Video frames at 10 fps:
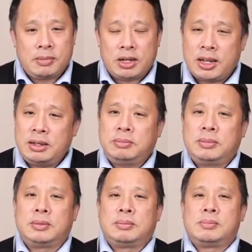Again,
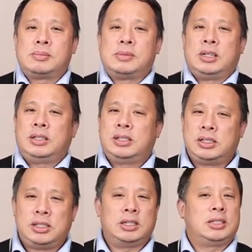this
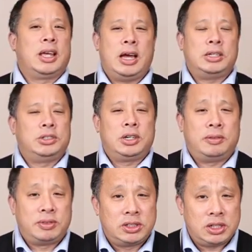is just casual
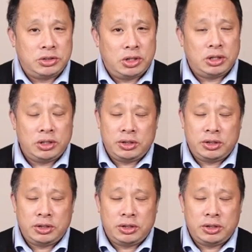conversation.